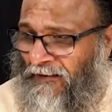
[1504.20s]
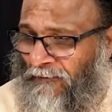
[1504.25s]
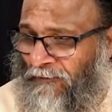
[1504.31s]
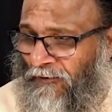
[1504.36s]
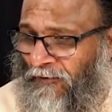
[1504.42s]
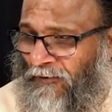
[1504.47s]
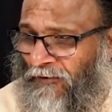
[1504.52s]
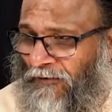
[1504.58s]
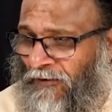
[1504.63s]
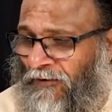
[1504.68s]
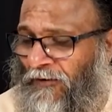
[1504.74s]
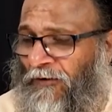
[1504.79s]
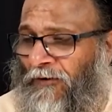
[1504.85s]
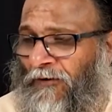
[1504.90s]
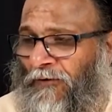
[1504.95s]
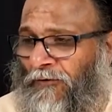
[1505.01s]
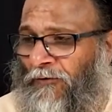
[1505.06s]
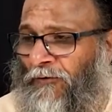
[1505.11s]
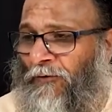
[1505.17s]
anymore
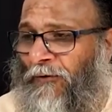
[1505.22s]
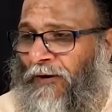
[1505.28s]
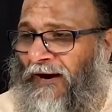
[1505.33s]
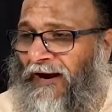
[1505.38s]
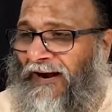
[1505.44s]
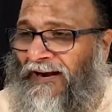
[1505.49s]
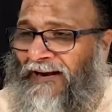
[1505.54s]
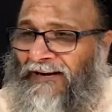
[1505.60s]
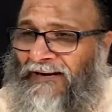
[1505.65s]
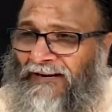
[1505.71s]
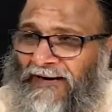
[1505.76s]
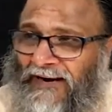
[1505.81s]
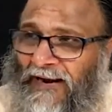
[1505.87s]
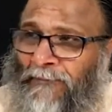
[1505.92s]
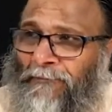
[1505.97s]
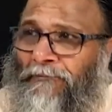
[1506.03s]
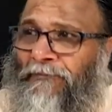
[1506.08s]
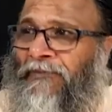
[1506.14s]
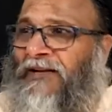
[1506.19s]
to
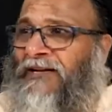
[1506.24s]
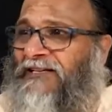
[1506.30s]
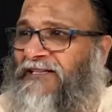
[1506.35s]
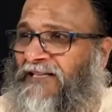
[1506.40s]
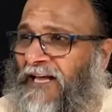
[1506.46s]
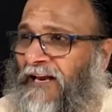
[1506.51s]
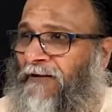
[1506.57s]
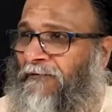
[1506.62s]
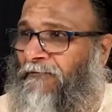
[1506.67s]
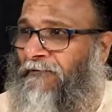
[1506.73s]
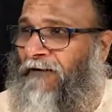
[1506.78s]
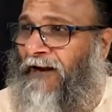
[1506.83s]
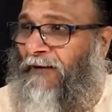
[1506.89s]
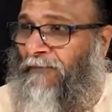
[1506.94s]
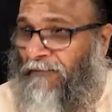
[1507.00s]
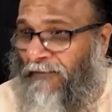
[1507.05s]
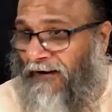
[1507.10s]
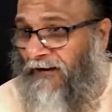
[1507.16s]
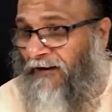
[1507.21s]
entrap the self
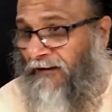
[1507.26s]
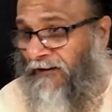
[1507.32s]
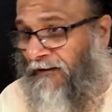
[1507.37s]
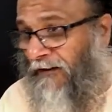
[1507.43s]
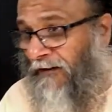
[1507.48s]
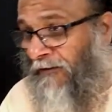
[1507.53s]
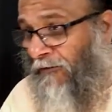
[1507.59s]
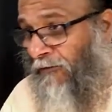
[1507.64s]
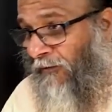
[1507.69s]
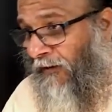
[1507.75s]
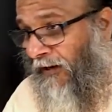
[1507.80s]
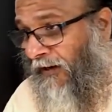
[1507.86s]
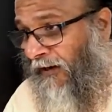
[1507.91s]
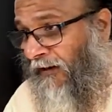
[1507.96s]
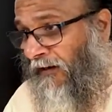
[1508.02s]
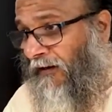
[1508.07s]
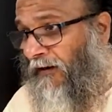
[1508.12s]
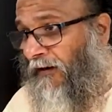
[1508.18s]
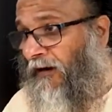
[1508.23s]
and make it into a
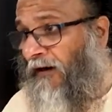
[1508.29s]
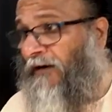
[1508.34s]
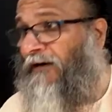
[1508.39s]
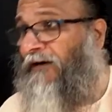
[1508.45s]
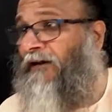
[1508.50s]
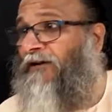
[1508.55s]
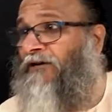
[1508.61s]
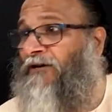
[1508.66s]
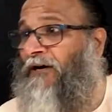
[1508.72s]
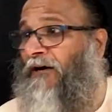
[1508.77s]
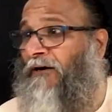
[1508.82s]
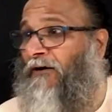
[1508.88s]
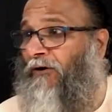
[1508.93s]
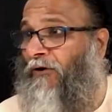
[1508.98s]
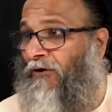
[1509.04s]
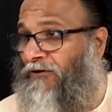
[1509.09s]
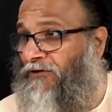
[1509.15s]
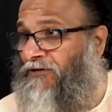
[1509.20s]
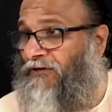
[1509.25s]

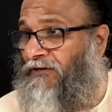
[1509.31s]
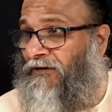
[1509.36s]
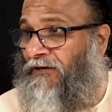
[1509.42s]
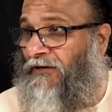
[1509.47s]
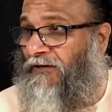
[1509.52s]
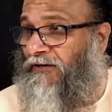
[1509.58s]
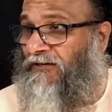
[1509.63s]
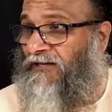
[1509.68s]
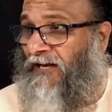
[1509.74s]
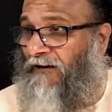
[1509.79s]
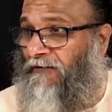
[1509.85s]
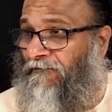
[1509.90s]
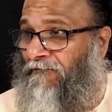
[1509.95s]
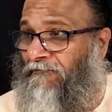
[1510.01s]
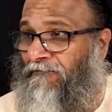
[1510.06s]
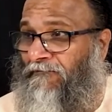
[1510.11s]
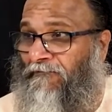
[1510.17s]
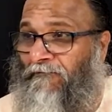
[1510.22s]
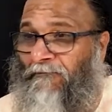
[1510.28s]
conditioned conscious
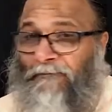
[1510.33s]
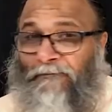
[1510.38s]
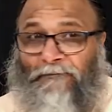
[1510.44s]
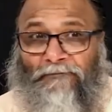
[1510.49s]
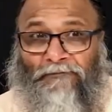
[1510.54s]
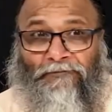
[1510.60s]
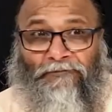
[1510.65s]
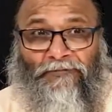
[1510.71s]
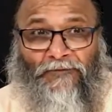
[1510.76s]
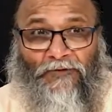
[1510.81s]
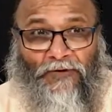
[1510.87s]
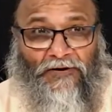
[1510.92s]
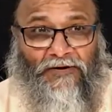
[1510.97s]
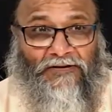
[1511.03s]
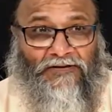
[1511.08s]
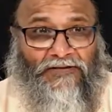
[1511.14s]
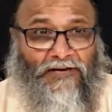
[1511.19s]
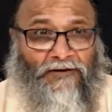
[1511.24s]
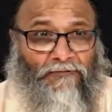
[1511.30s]
self you
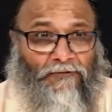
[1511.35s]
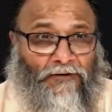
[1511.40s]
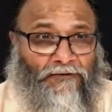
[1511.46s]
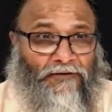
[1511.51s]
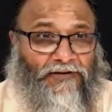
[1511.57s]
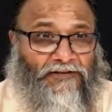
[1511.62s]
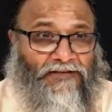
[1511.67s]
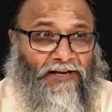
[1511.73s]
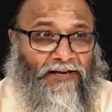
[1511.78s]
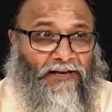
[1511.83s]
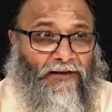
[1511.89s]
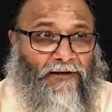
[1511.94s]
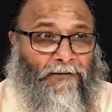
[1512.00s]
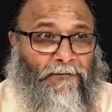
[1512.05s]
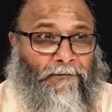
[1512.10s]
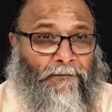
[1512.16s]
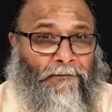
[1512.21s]
understand what we are saying